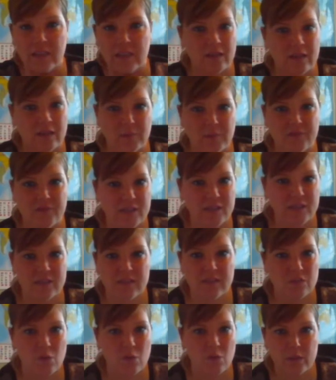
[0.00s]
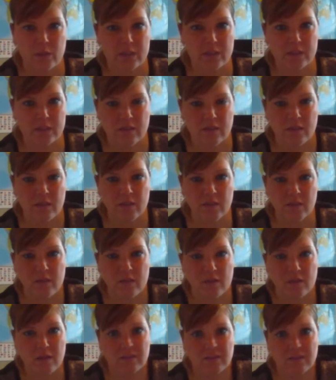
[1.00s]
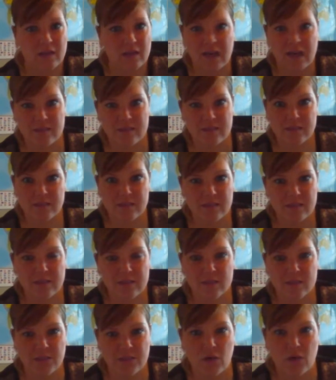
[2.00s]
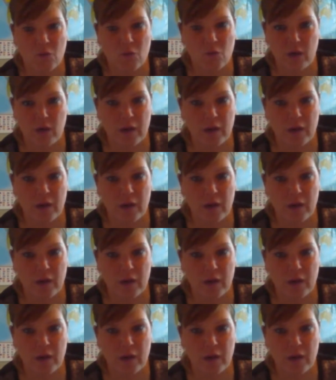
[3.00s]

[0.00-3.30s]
My face is always the last to go.